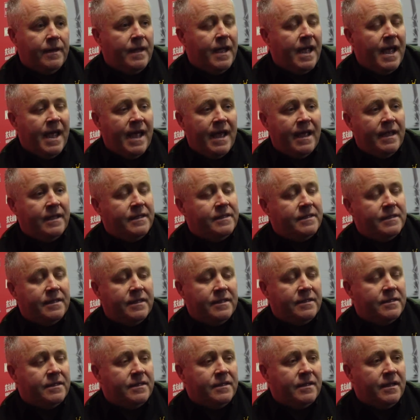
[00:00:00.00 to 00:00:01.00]
Yeah, it's,
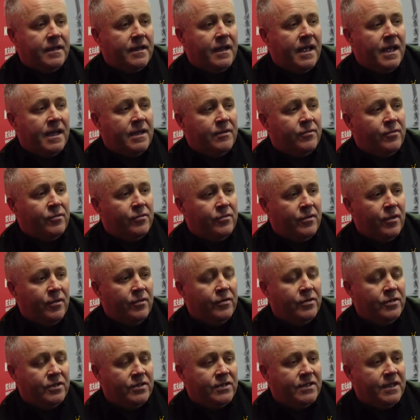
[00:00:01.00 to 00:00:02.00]
it's incredible now,
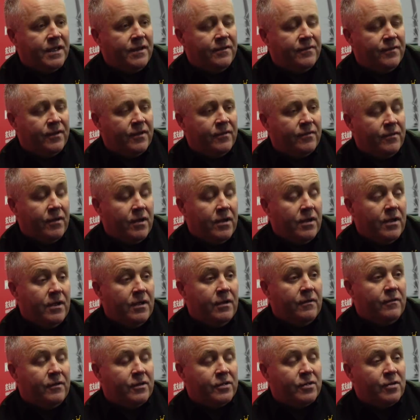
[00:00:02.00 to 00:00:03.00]
as you say, for
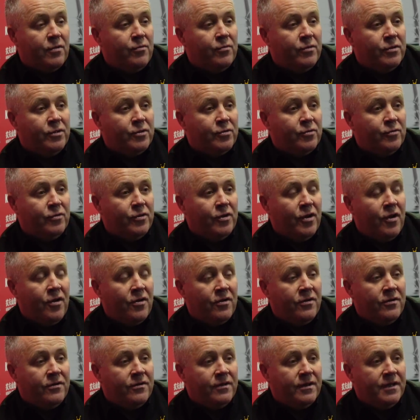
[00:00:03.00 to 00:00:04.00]
for someone so
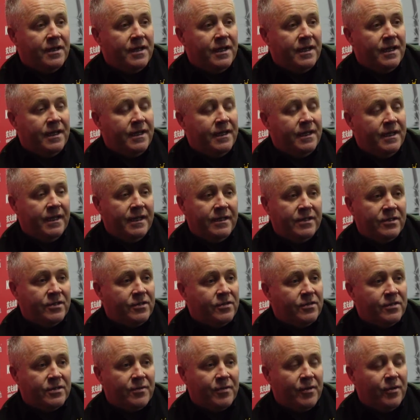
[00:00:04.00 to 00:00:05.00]
young, uh, he just
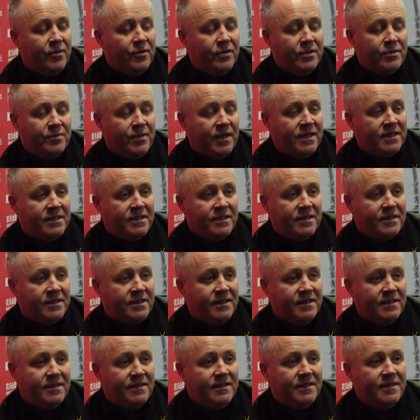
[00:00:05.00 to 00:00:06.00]
goes about his business.
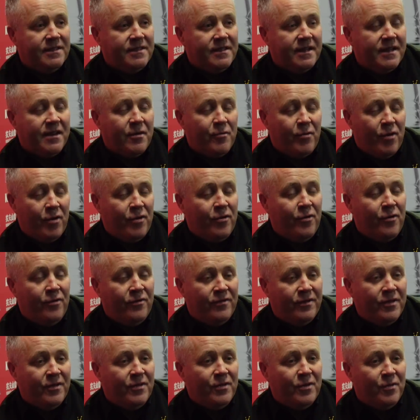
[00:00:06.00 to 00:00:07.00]
He's, he's like a
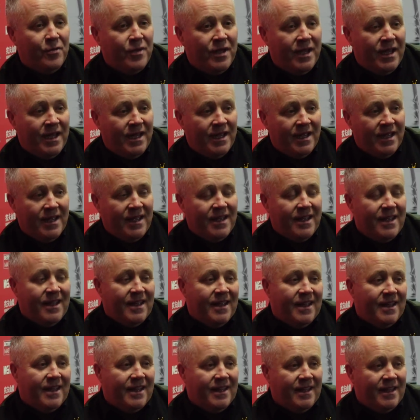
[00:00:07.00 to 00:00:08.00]
one-off the, the way
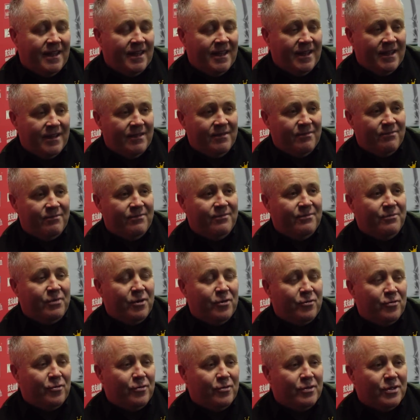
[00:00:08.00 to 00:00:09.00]
he
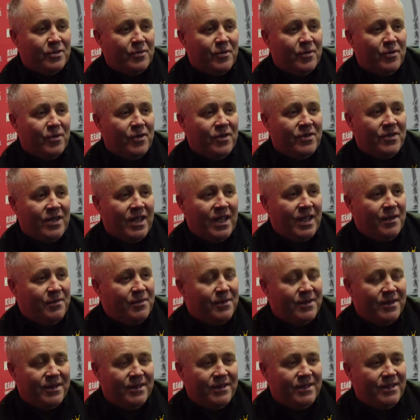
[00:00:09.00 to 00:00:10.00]
patrols about the
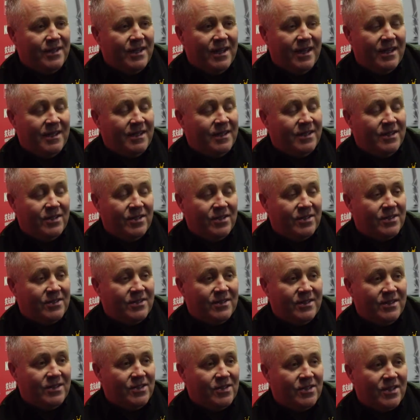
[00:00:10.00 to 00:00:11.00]
table, and you, you just
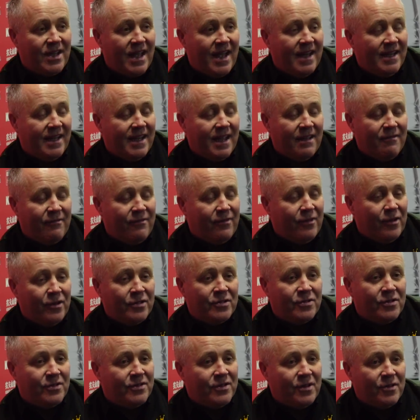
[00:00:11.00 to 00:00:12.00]
you just can't get him
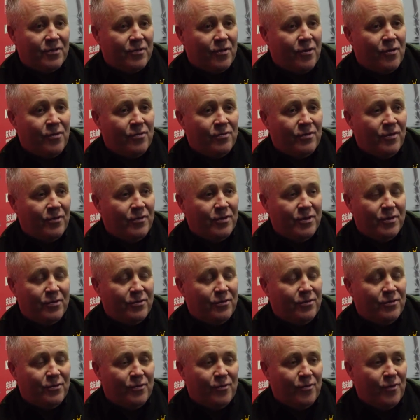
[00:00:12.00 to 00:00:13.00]
flustered at all. Now you
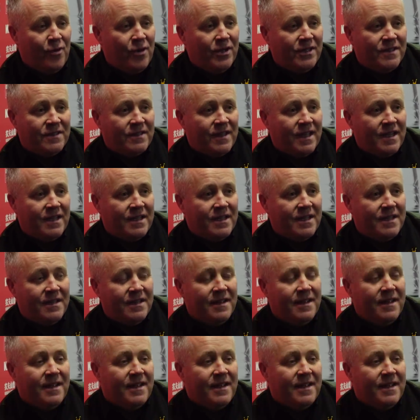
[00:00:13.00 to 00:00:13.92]
don't know what he's thinking.